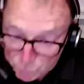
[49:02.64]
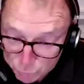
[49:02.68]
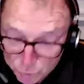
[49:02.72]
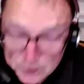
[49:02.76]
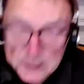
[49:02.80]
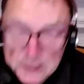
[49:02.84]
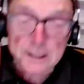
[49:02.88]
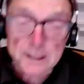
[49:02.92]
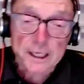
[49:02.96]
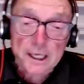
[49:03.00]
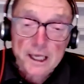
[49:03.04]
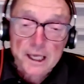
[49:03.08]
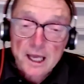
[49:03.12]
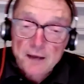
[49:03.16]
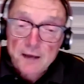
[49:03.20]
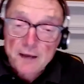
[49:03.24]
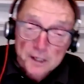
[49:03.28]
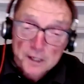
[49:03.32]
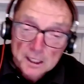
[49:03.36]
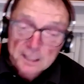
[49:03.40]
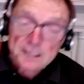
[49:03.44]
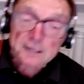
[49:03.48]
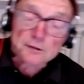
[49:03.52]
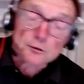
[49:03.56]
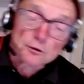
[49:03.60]
Really, if
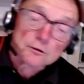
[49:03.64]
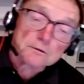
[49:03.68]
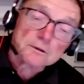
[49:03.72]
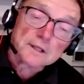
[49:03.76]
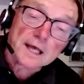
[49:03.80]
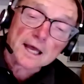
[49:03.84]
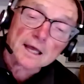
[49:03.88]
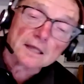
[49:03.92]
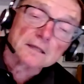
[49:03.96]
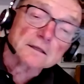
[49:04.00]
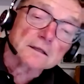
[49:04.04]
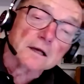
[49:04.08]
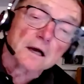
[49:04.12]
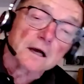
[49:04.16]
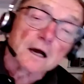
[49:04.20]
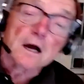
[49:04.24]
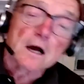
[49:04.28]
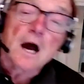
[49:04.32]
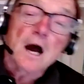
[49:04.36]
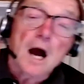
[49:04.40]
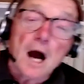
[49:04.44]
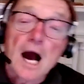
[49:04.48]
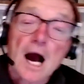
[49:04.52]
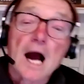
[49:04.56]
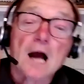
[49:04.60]
he can do that,
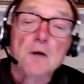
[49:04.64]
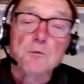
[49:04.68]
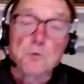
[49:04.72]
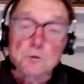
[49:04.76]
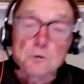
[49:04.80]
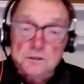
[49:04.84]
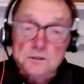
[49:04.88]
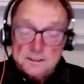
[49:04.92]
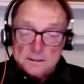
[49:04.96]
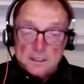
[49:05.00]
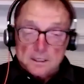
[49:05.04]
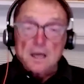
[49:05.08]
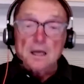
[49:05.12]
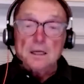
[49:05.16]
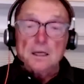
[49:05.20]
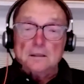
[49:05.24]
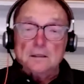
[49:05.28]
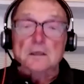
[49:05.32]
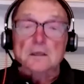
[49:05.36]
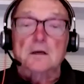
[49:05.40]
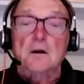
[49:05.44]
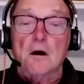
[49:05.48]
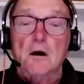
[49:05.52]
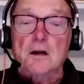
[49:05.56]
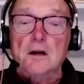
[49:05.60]
I will sign
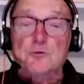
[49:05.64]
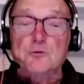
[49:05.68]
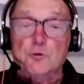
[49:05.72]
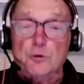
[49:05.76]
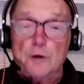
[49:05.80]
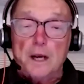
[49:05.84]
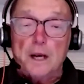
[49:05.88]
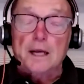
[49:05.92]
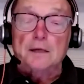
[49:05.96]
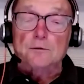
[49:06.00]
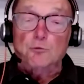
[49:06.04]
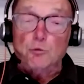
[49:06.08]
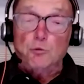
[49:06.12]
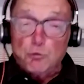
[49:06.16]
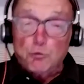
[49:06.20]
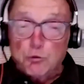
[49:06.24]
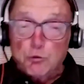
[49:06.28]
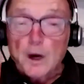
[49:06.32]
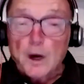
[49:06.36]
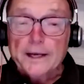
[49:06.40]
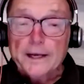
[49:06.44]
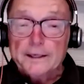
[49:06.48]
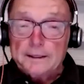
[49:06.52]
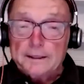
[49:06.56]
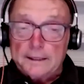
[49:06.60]
the contract
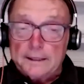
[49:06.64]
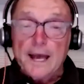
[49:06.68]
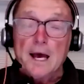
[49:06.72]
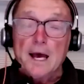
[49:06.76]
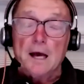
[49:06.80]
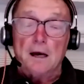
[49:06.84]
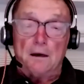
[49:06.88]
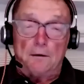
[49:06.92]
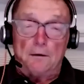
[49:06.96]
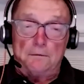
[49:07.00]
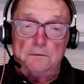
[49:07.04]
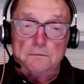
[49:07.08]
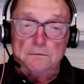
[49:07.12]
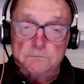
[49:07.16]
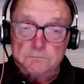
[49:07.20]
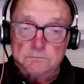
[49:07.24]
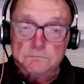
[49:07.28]
right now.